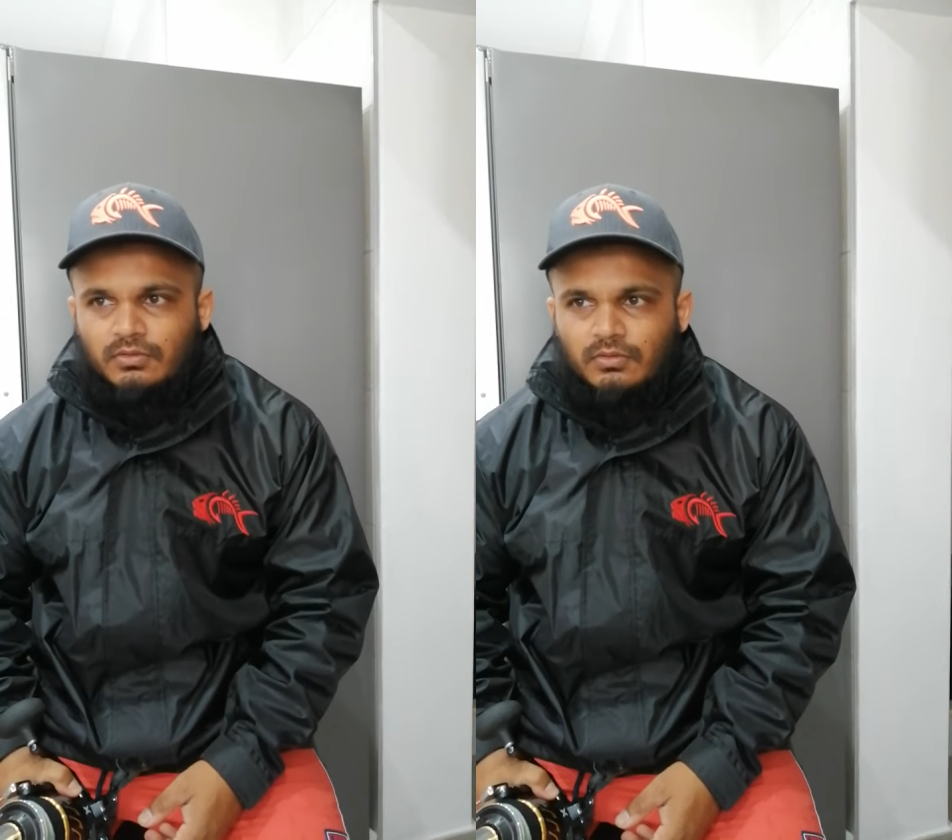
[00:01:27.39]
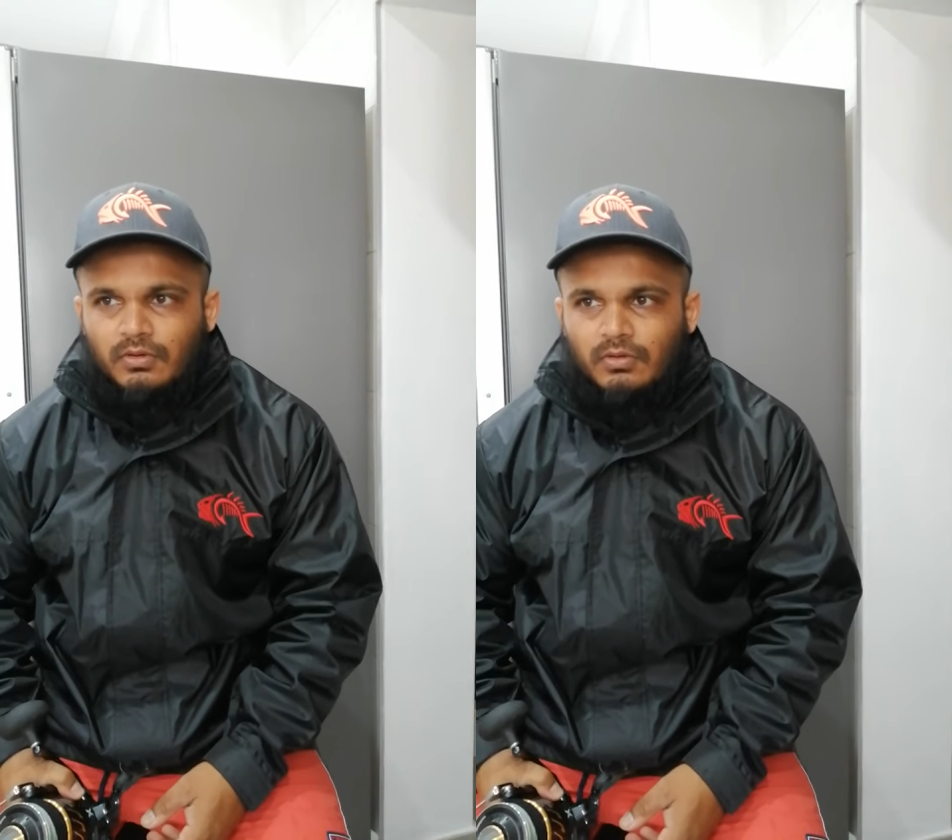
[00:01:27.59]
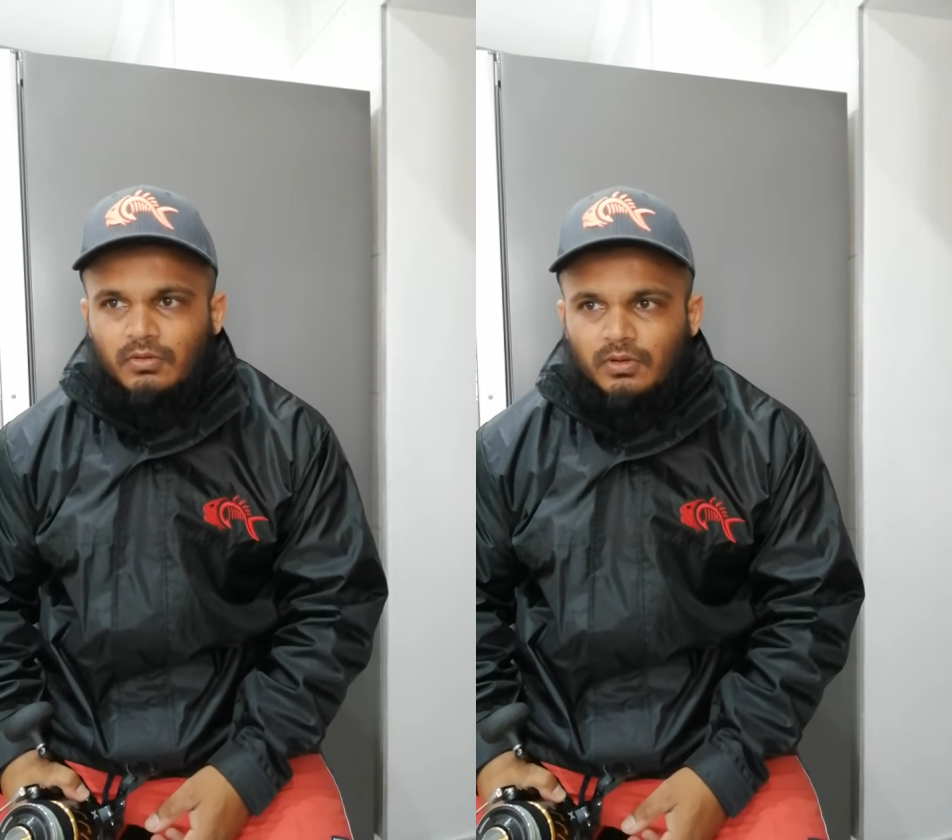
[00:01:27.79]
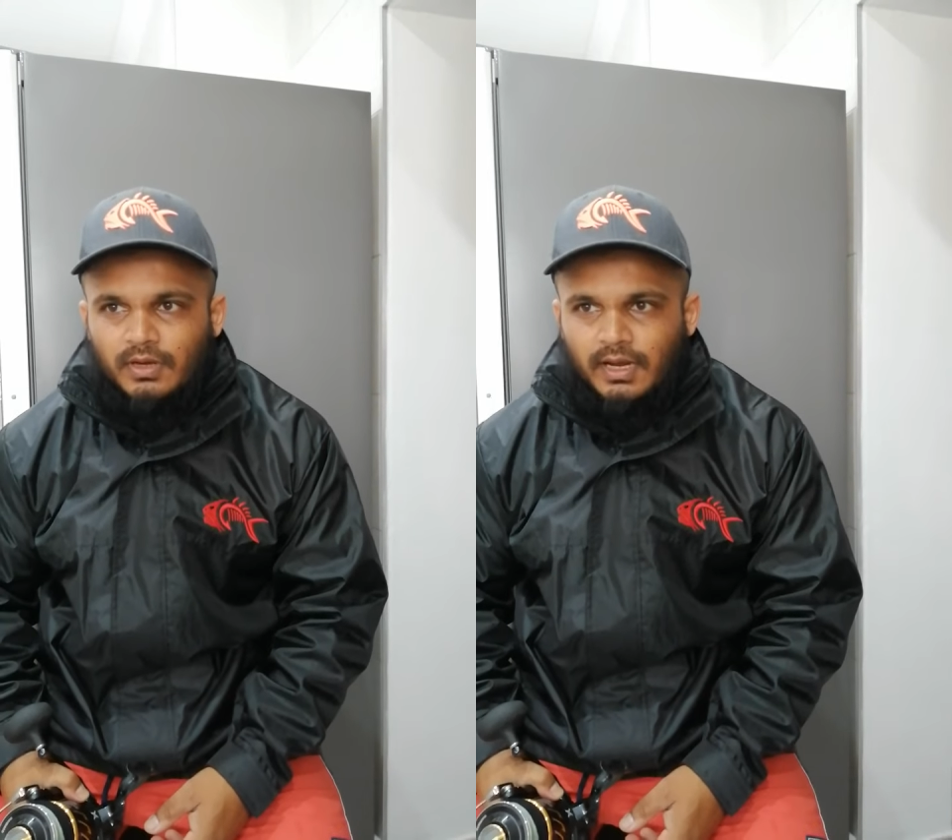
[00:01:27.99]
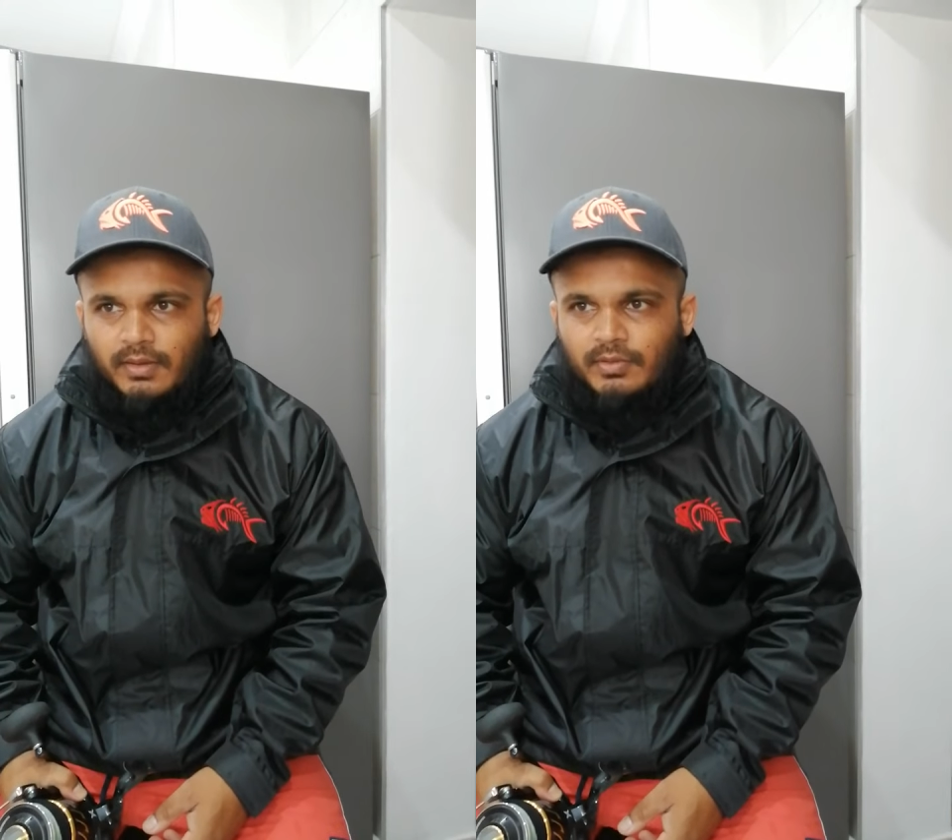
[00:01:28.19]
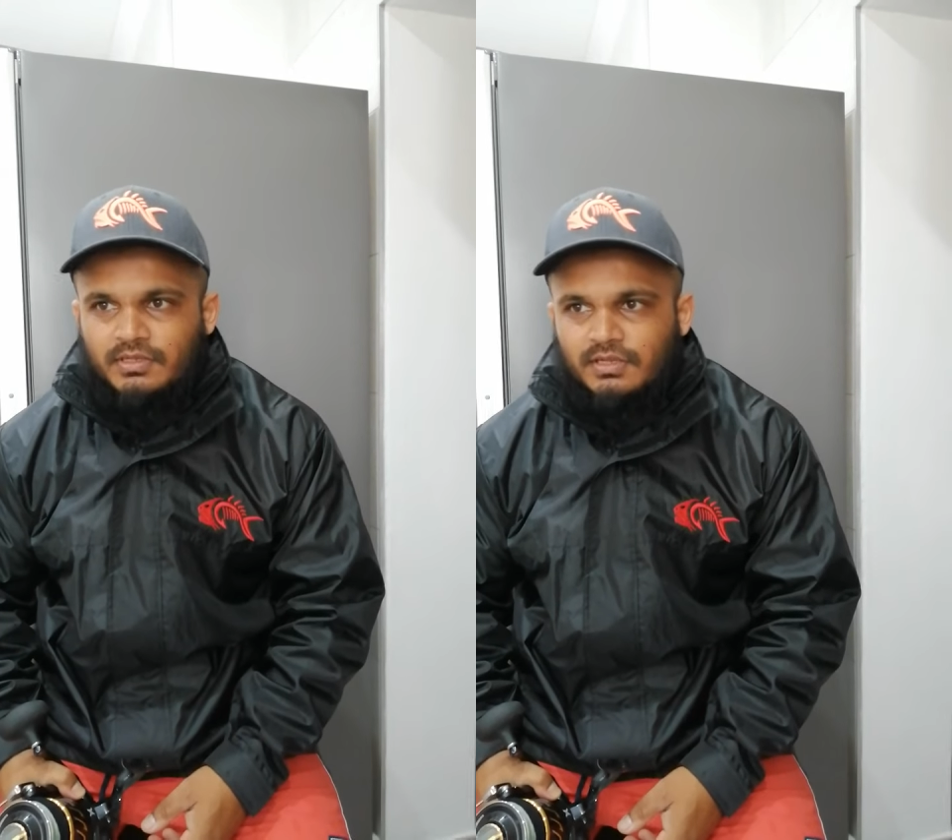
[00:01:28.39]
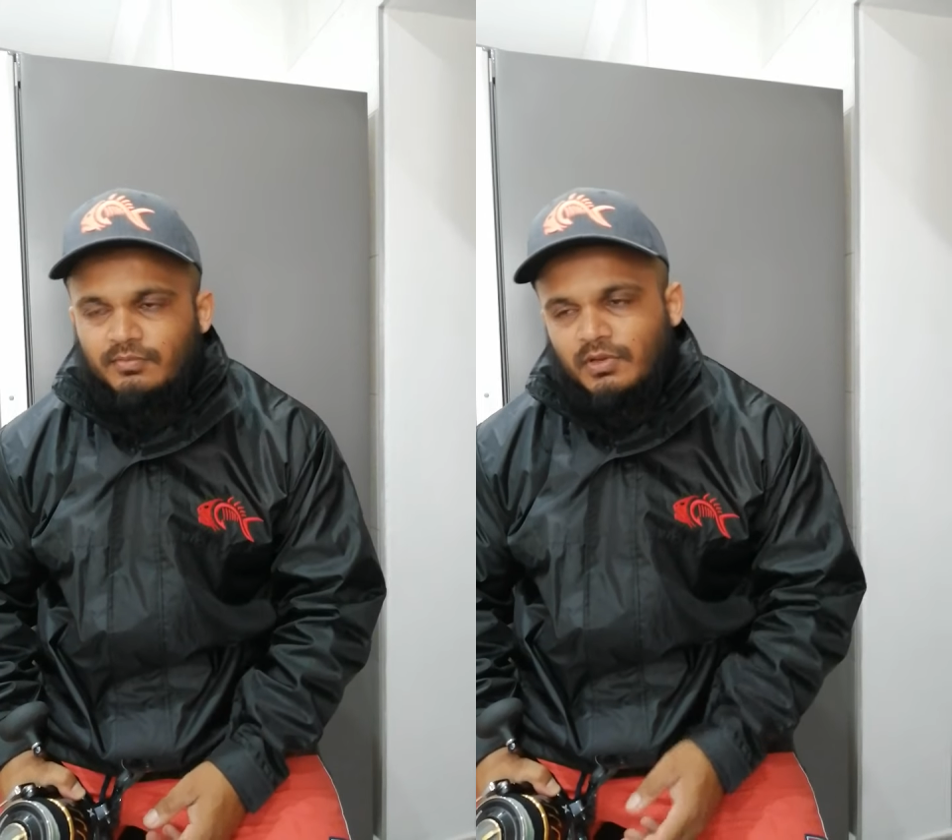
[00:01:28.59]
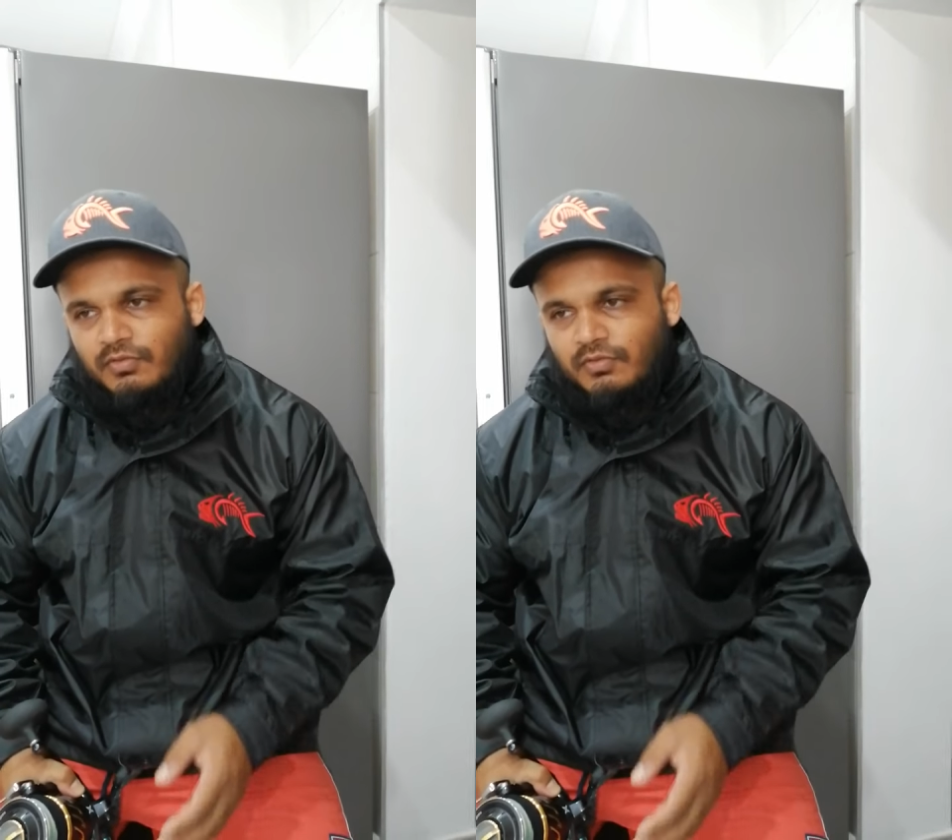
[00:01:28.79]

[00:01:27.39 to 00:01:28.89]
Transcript: or grime and stuff.